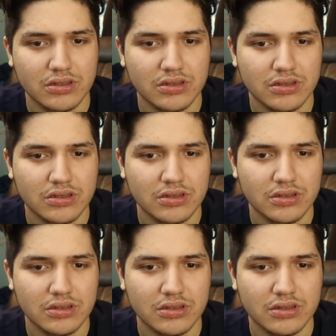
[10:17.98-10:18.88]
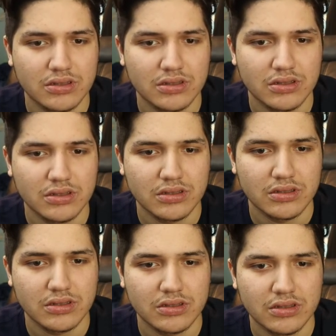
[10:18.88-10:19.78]
Promise me,
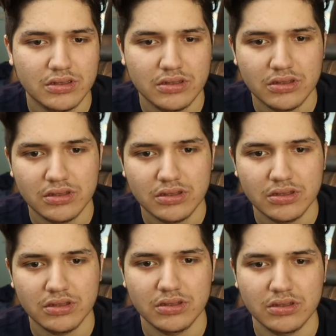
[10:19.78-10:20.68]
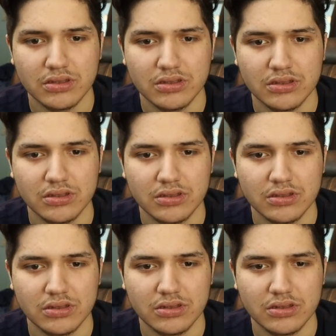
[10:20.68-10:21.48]
no jumping out of helicopters.